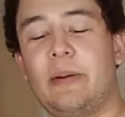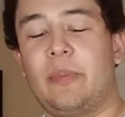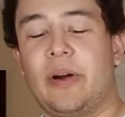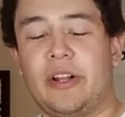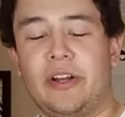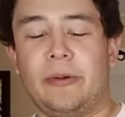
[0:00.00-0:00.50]

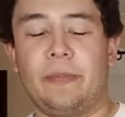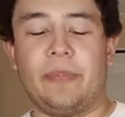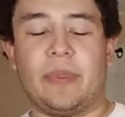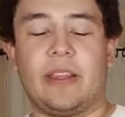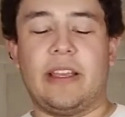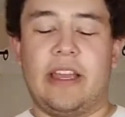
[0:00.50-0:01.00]
but
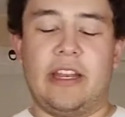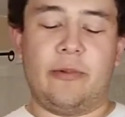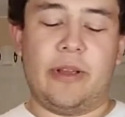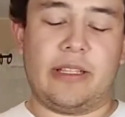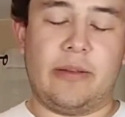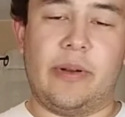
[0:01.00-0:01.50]

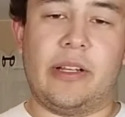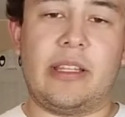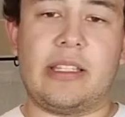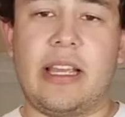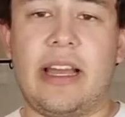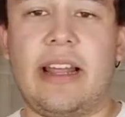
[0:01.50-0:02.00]
anyways, about
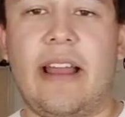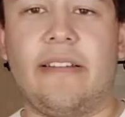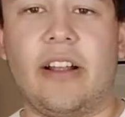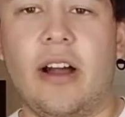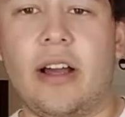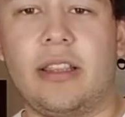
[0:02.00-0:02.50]
this hat, I
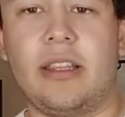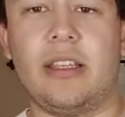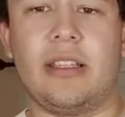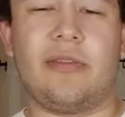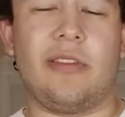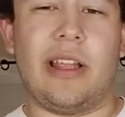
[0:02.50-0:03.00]
got
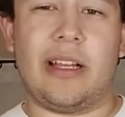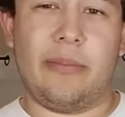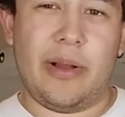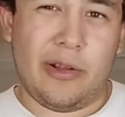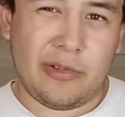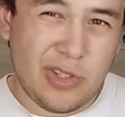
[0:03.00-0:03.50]
this for like
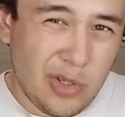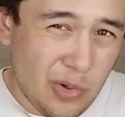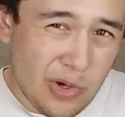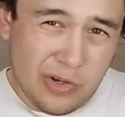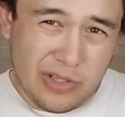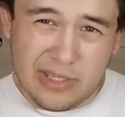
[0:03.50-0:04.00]
about
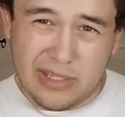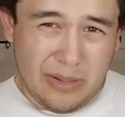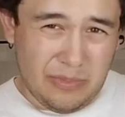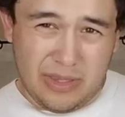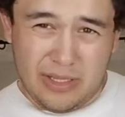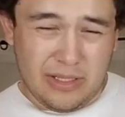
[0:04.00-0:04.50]
$200
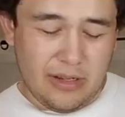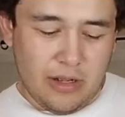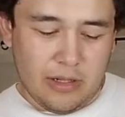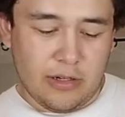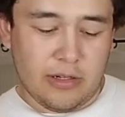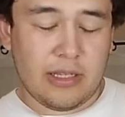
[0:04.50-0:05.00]
something.
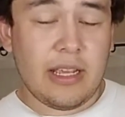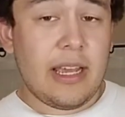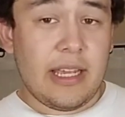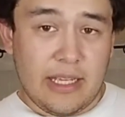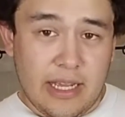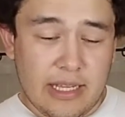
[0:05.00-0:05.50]

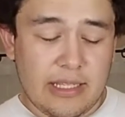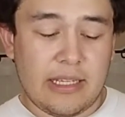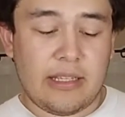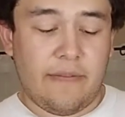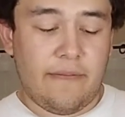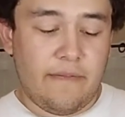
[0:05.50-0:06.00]
Yes,
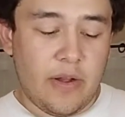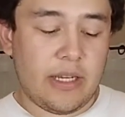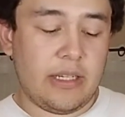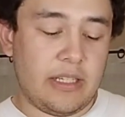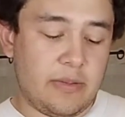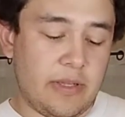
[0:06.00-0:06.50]
that's a
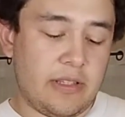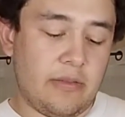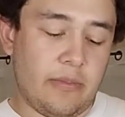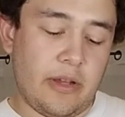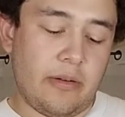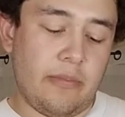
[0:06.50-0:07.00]
fucking expensive
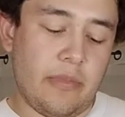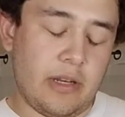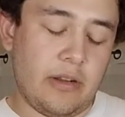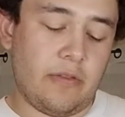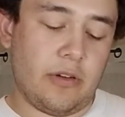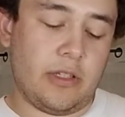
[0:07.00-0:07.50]
amount of
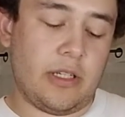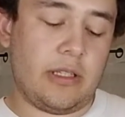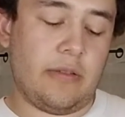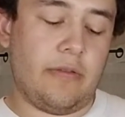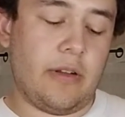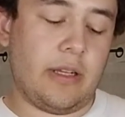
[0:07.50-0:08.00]
money for just
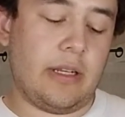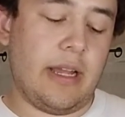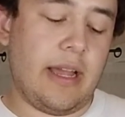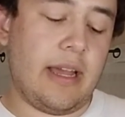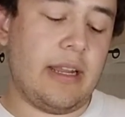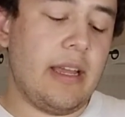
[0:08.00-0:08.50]
a fucking
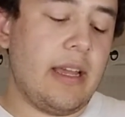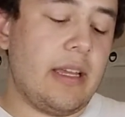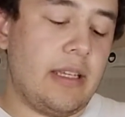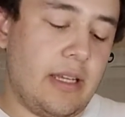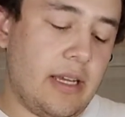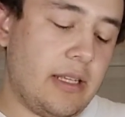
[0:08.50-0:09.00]
hat.
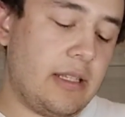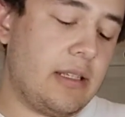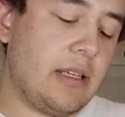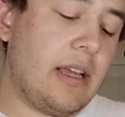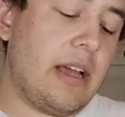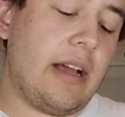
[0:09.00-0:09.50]
Yes,
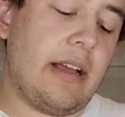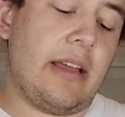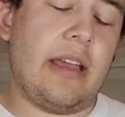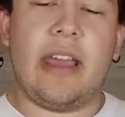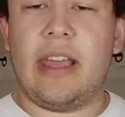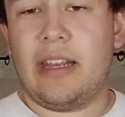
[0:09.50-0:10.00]

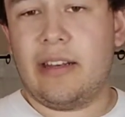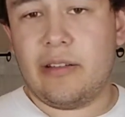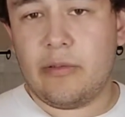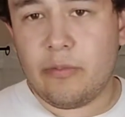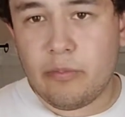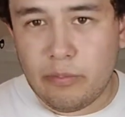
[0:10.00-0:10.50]
and
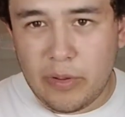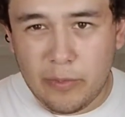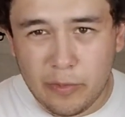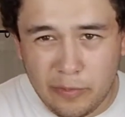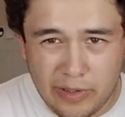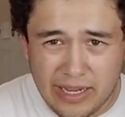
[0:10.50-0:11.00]
people
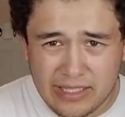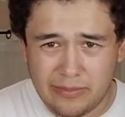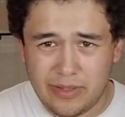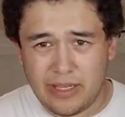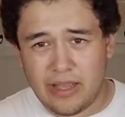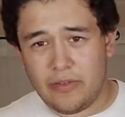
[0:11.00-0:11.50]
will be asking
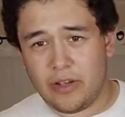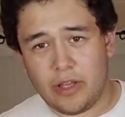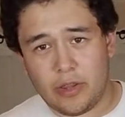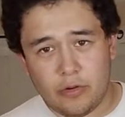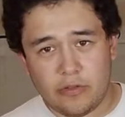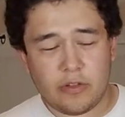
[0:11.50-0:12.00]
me, have I
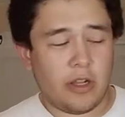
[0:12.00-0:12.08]
gone thrift